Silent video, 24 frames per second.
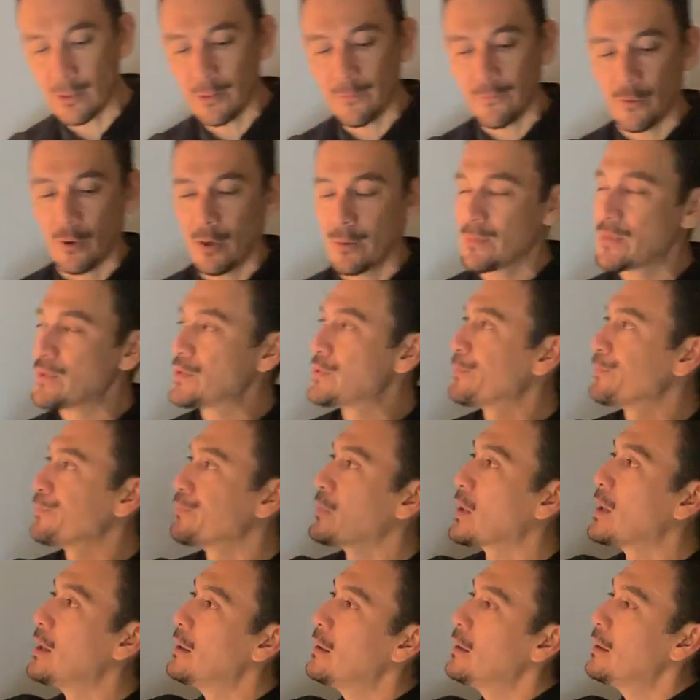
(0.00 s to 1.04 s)
forms.
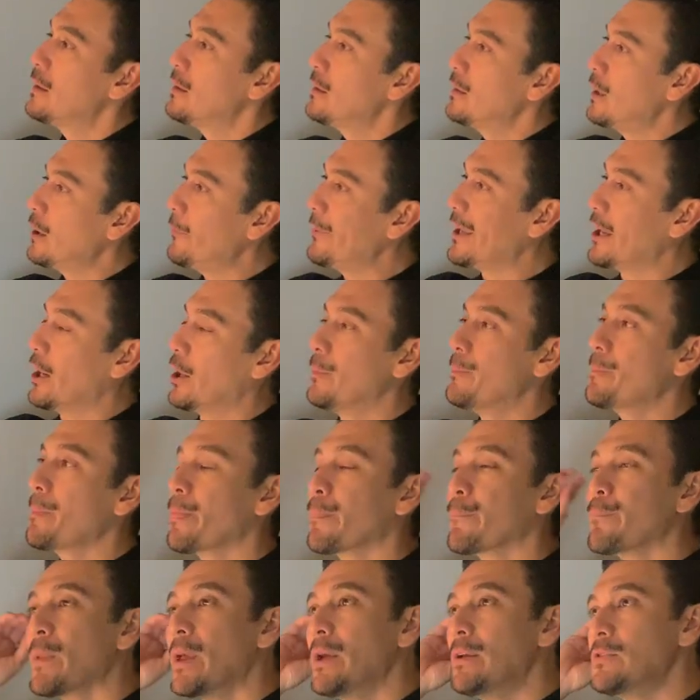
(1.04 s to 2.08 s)
Here we go.
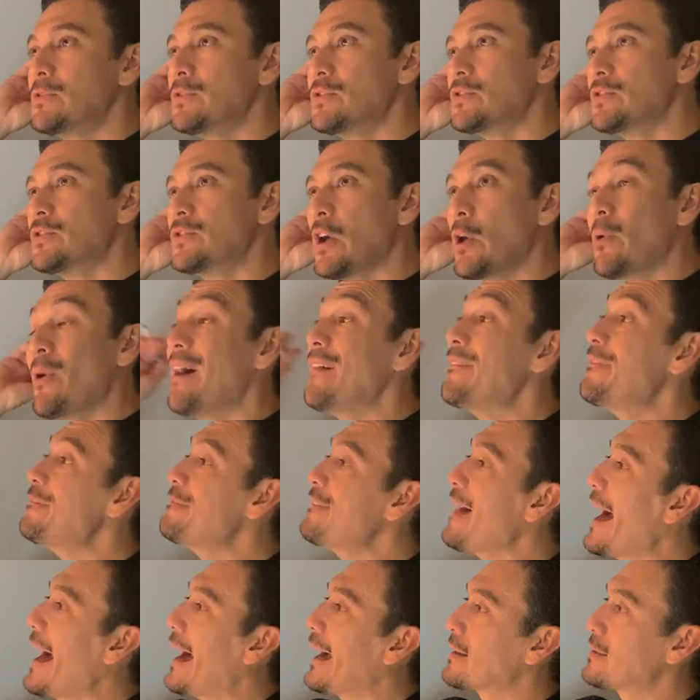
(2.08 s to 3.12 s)
So a
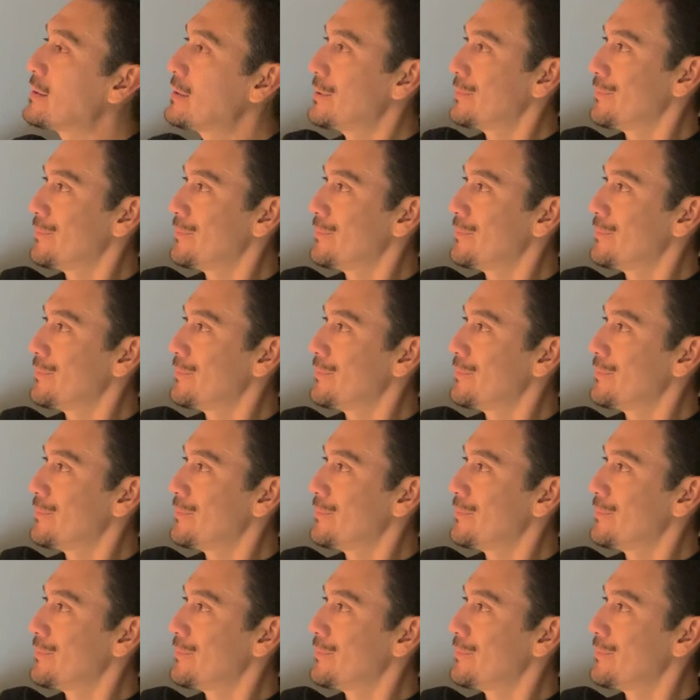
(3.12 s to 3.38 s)
fact.